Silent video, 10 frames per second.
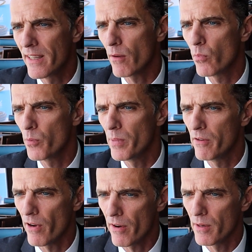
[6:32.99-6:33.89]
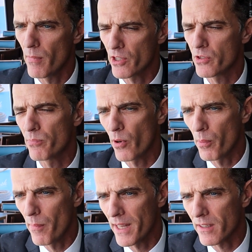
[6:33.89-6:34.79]
that would be very much
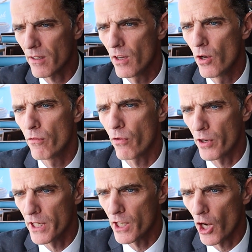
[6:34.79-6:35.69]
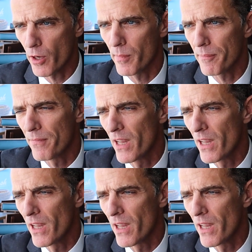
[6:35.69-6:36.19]
problematic for the economy.